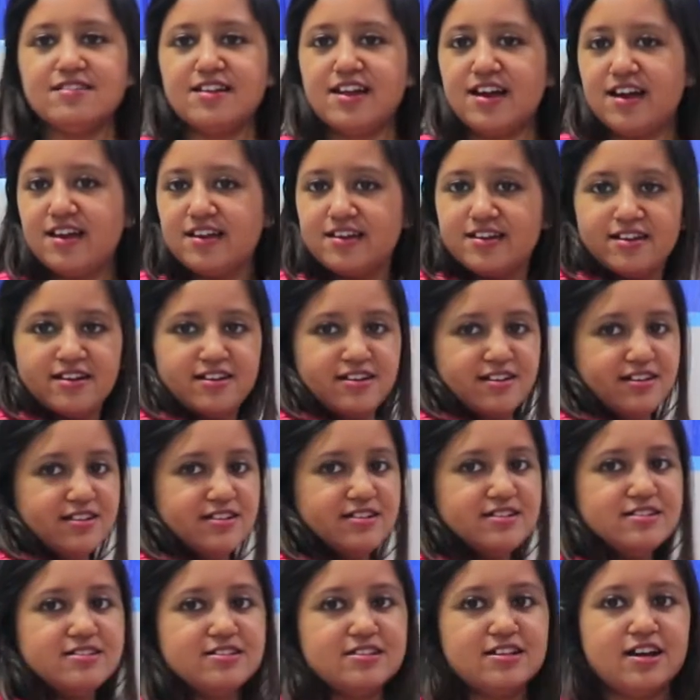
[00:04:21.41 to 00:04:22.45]
Like, it
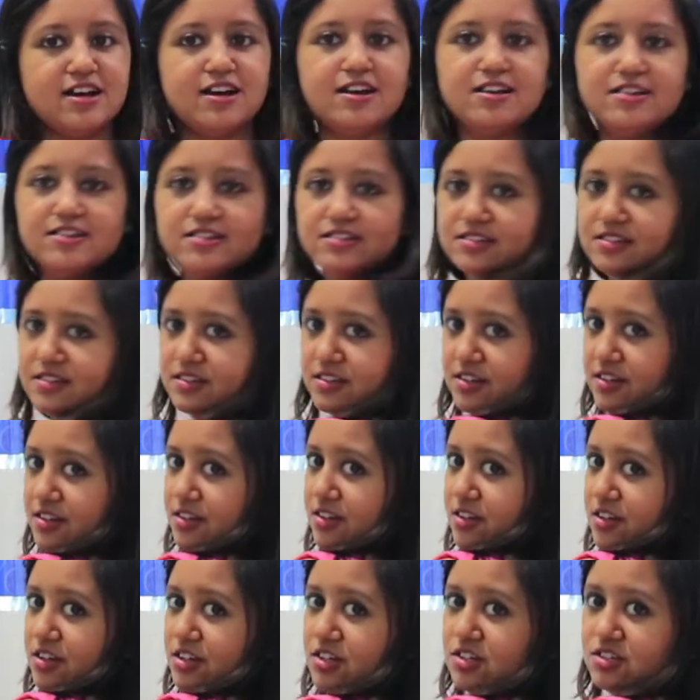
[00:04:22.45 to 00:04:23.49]
is nice.
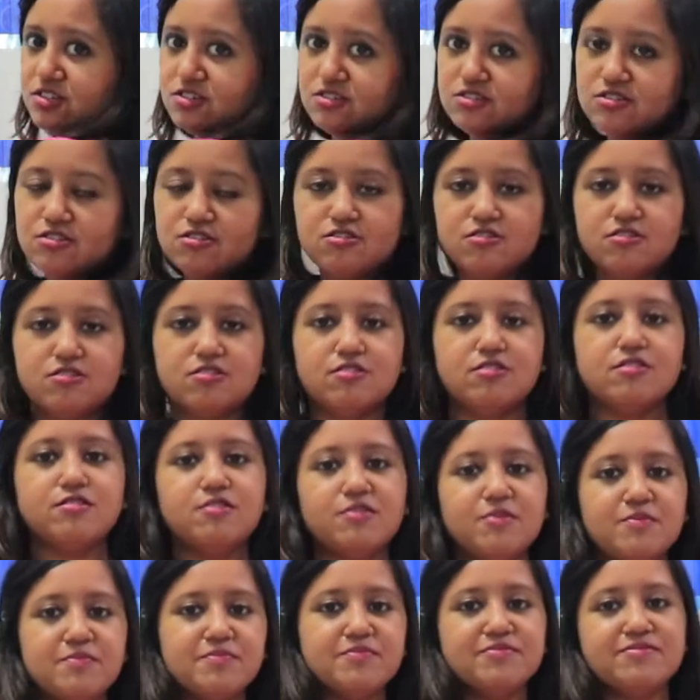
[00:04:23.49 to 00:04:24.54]
So
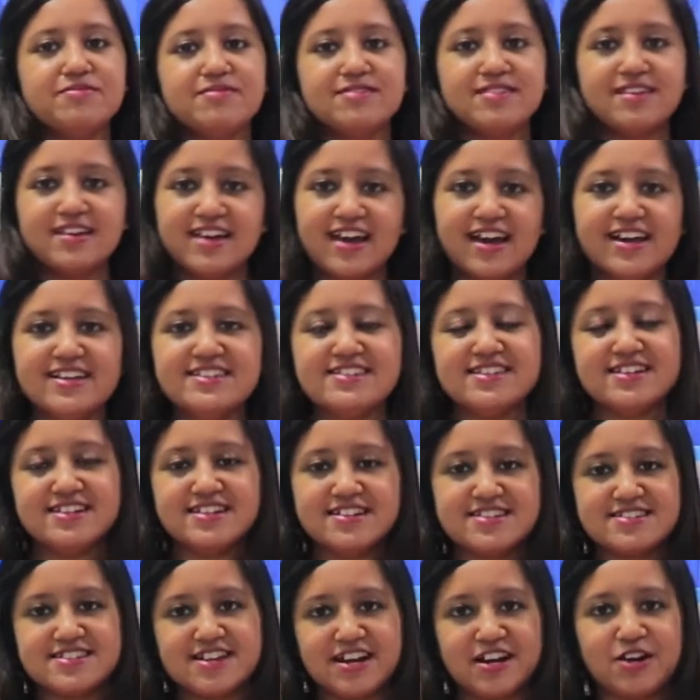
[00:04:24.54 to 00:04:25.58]
yes, it
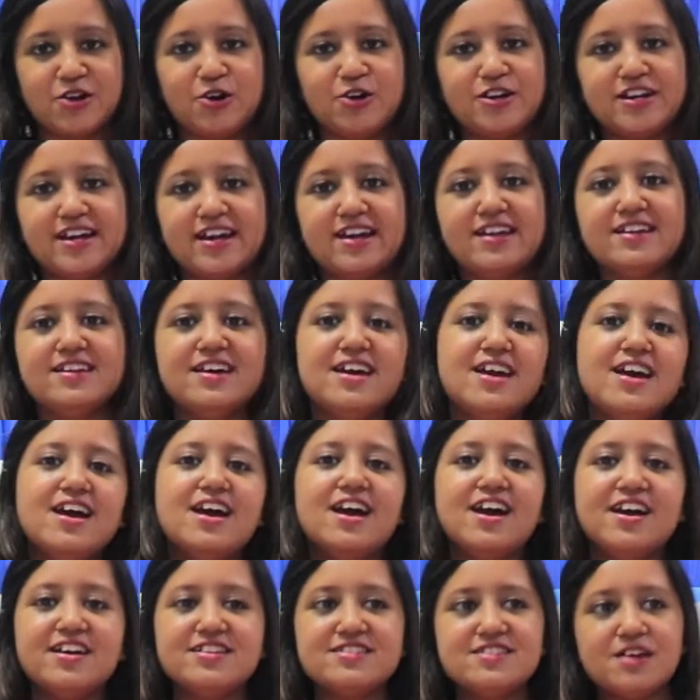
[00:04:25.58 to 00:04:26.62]
is 8 on 10.
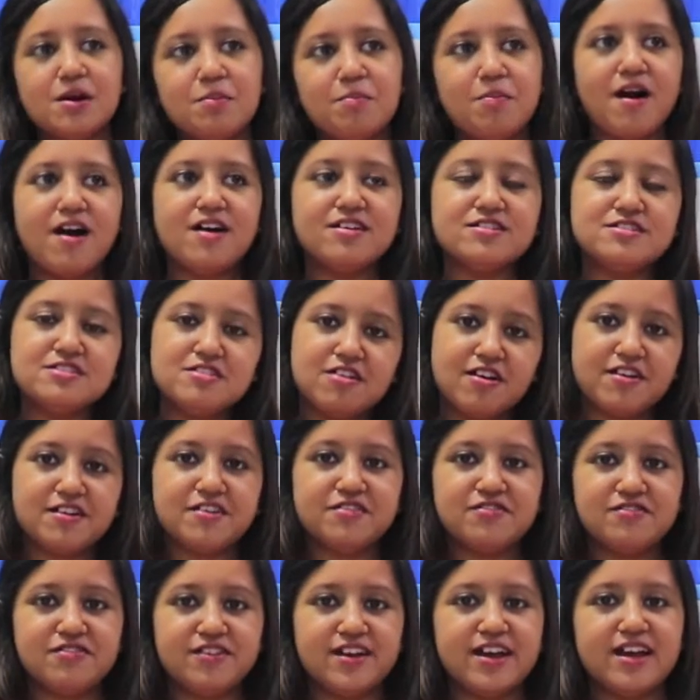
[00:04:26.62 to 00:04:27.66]
It's a pass, not a
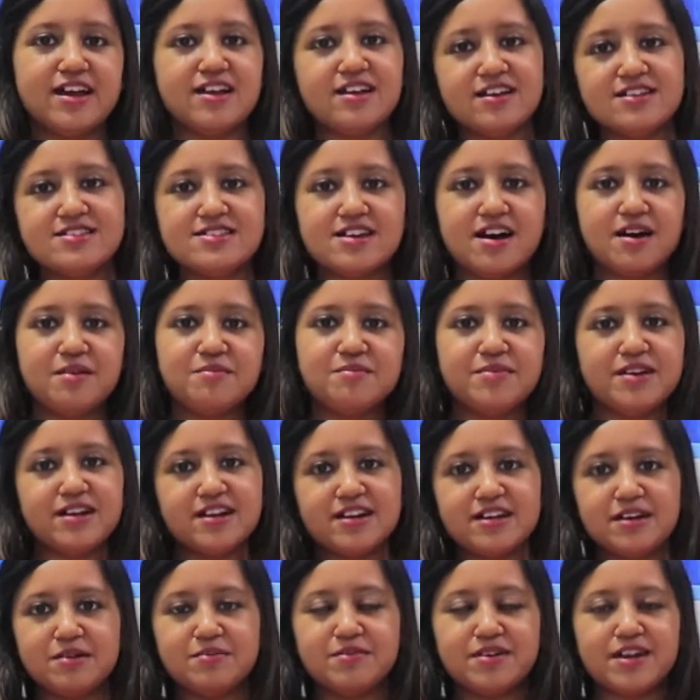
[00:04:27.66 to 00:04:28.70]
fail. It's a
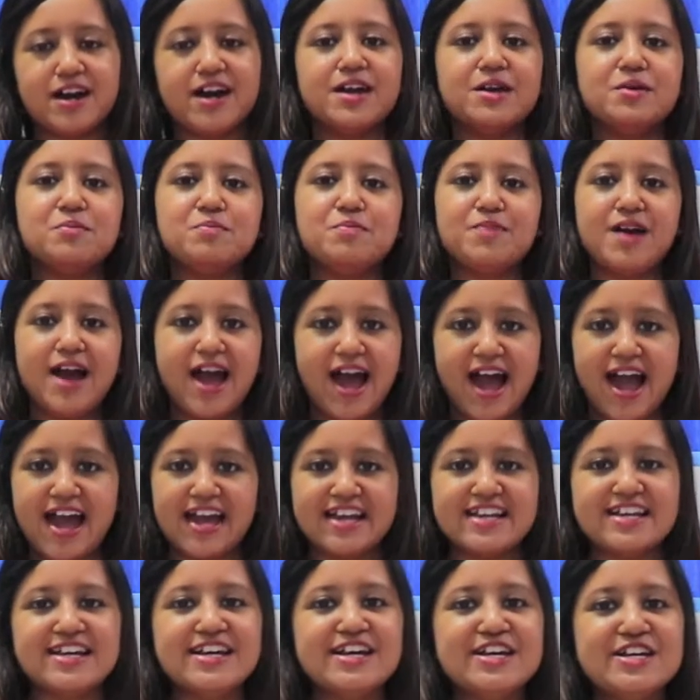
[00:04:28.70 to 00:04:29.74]
medium type
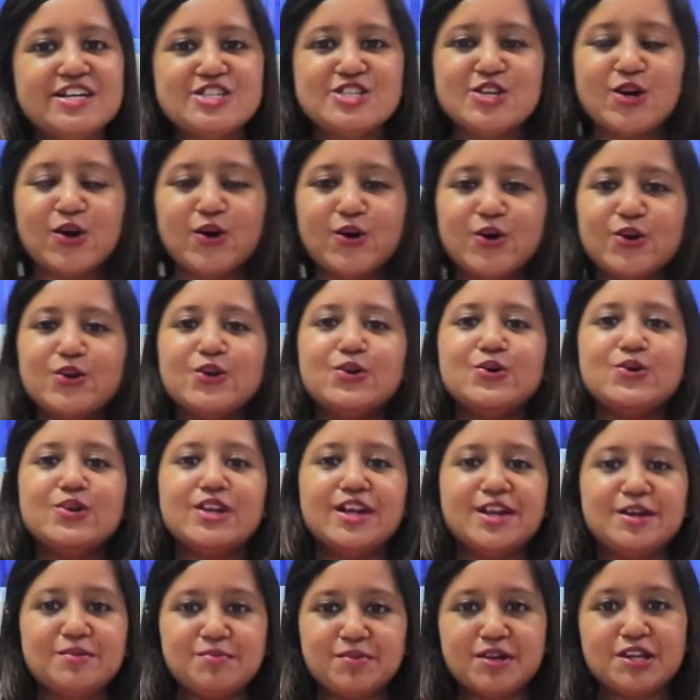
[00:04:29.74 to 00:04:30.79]
hack. So do
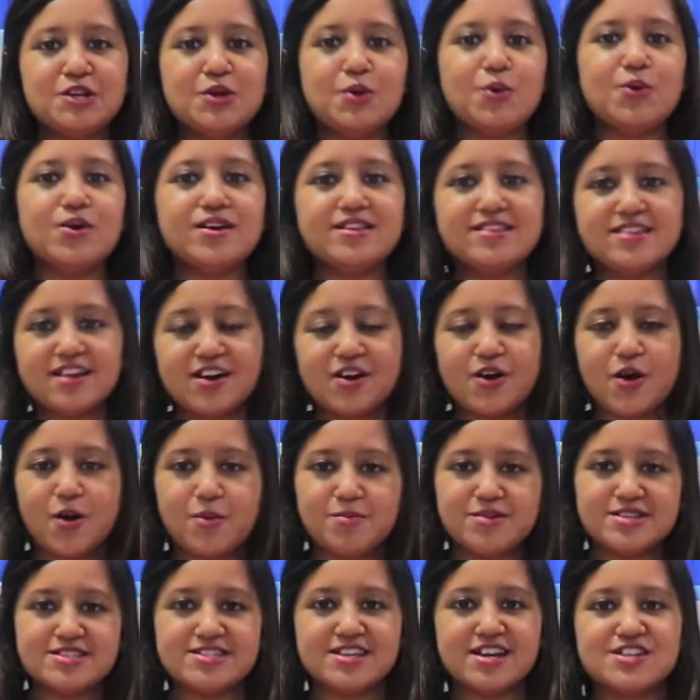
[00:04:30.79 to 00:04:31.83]
let me know in the
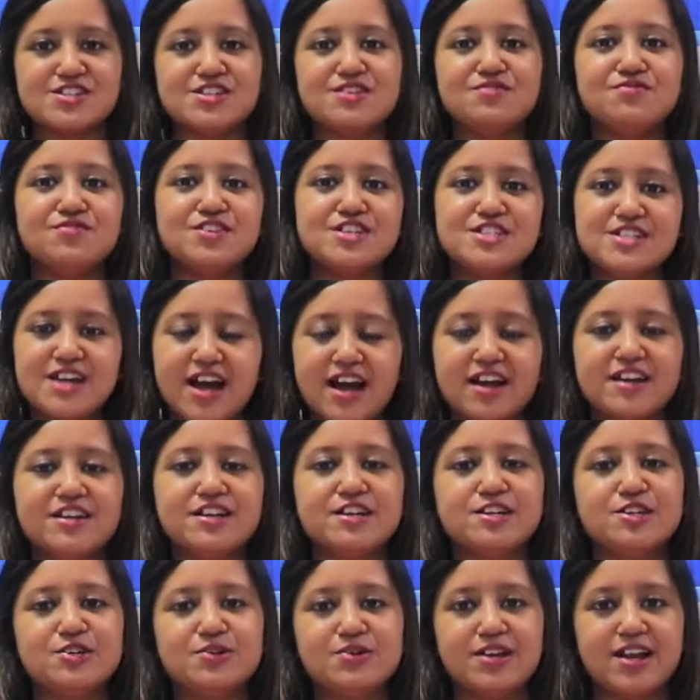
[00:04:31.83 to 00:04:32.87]
comment section which hack
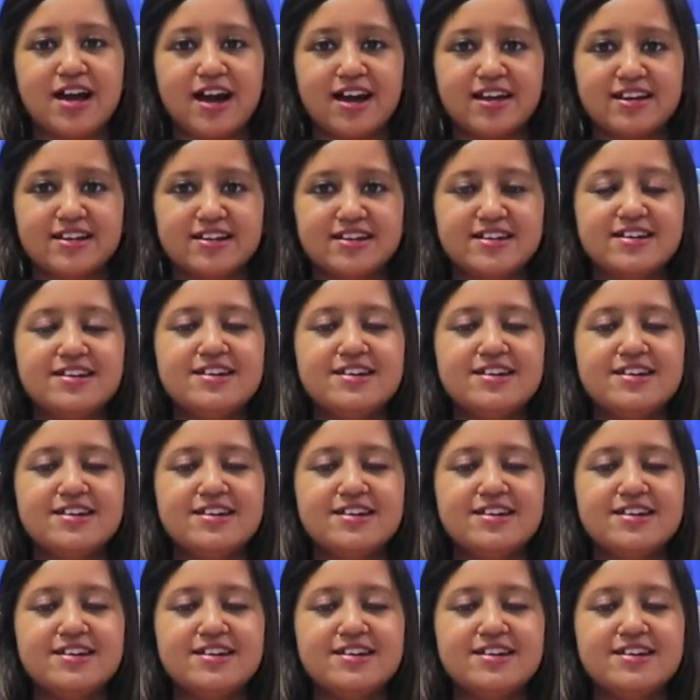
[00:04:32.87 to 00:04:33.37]
did you liked.